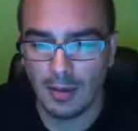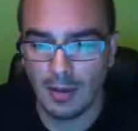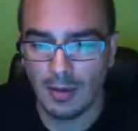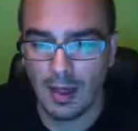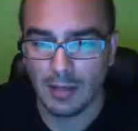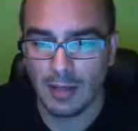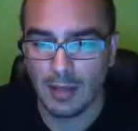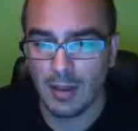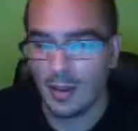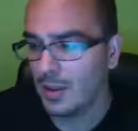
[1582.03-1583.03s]
If you have
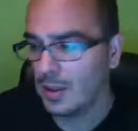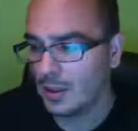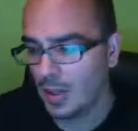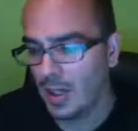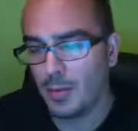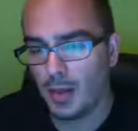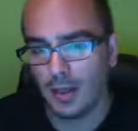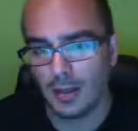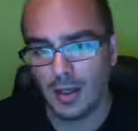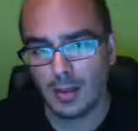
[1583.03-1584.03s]
a
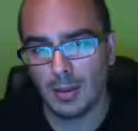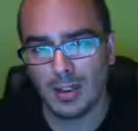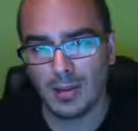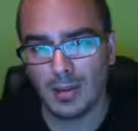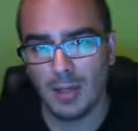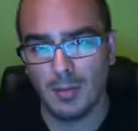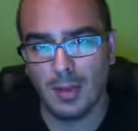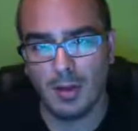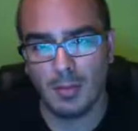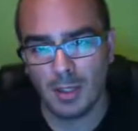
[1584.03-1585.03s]
tripod, talk about the
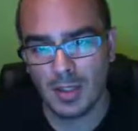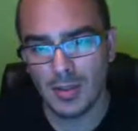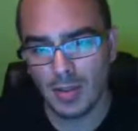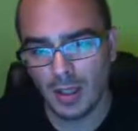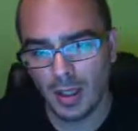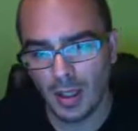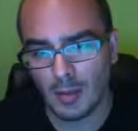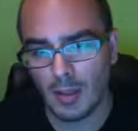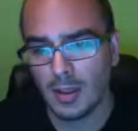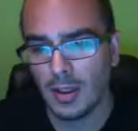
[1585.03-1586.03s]
tripod and mention the
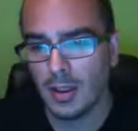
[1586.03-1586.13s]
camera.